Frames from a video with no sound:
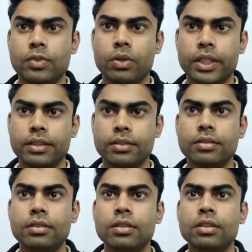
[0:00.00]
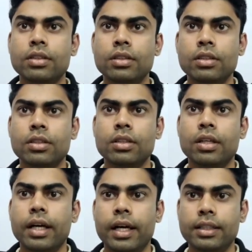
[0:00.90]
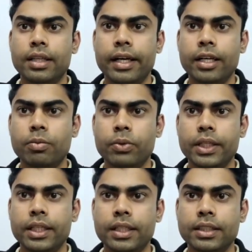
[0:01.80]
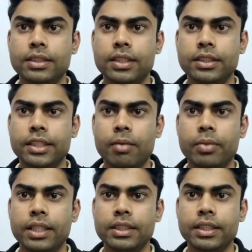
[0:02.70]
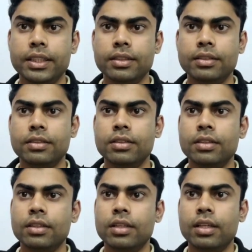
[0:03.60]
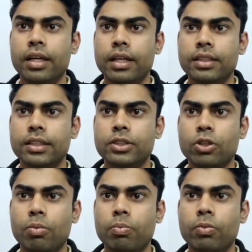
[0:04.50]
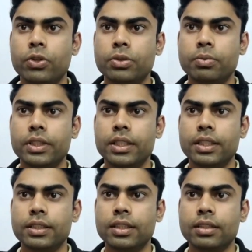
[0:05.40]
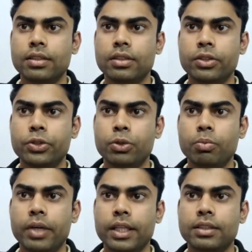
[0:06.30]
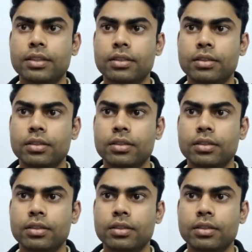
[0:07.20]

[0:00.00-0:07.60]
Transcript: Okay. At the end point, it is the jam density, and this topmost point, it is the Q max.